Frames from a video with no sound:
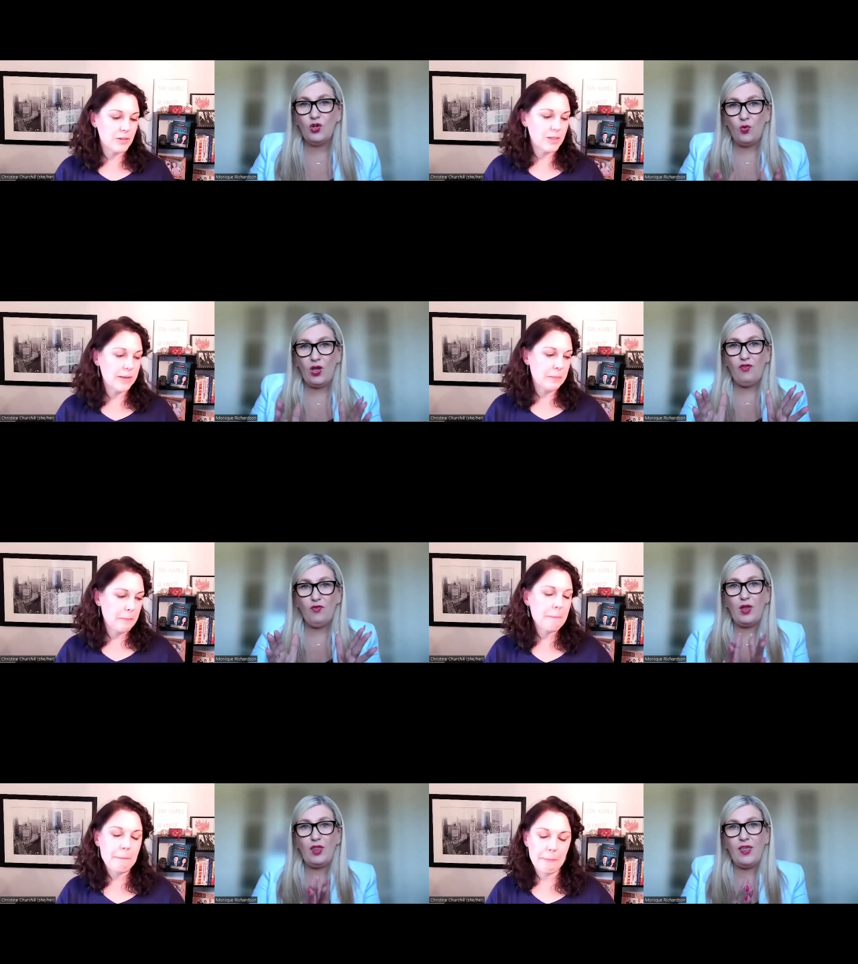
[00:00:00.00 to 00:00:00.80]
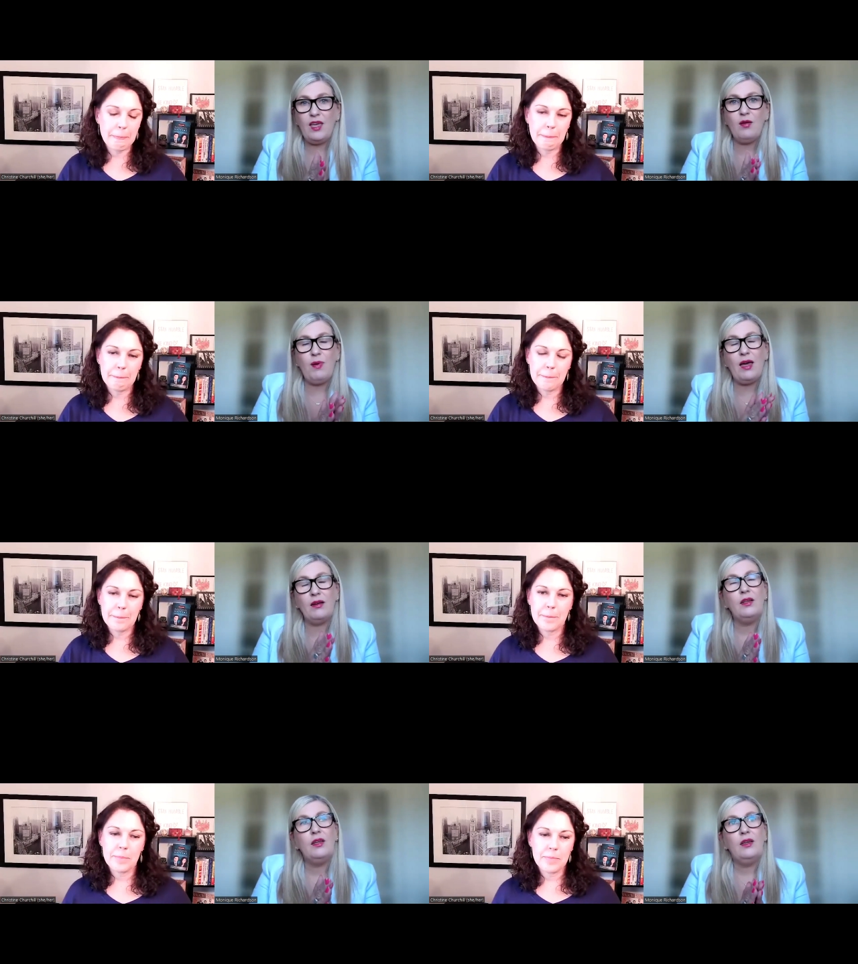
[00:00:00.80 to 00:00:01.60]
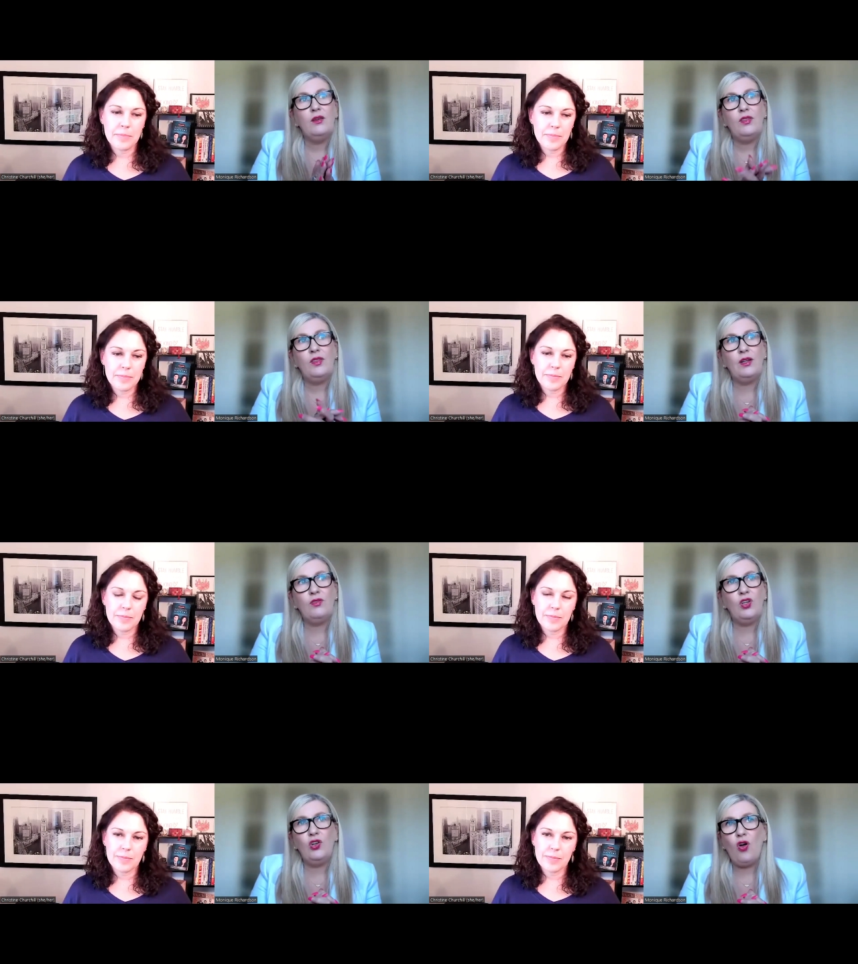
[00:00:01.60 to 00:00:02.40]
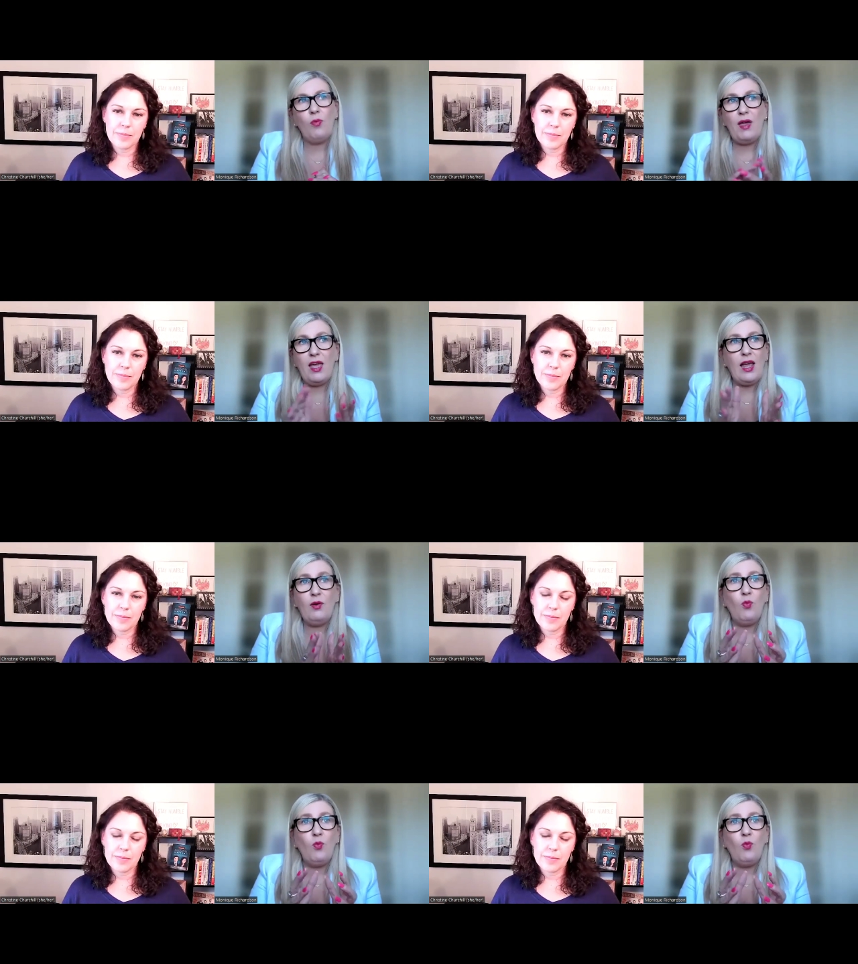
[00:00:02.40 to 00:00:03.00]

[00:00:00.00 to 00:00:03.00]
Speaker 1: you know if we think about that you know and,